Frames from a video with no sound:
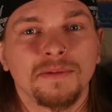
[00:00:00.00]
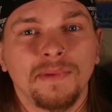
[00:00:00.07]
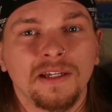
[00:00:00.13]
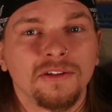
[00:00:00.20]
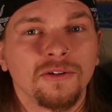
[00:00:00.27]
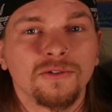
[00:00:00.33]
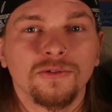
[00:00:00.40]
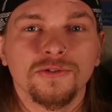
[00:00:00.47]
to my
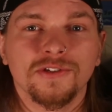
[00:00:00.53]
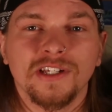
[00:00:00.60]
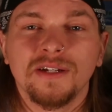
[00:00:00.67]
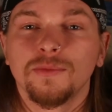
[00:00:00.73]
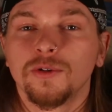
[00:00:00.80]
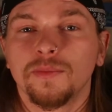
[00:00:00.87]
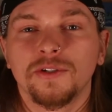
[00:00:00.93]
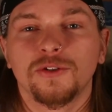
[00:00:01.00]
local
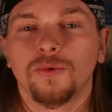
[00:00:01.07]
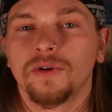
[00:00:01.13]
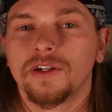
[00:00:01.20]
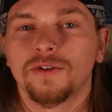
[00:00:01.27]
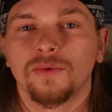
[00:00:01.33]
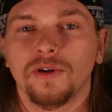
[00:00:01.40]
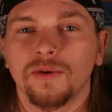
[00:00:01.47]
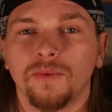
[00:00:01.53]
steam room in
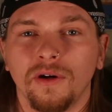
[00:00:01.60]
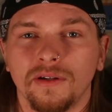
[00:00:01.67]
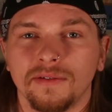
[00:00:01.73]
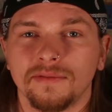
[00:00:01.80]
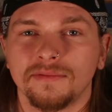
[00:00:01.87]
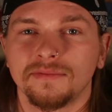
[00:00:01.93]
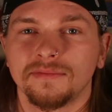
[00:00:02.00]
2021.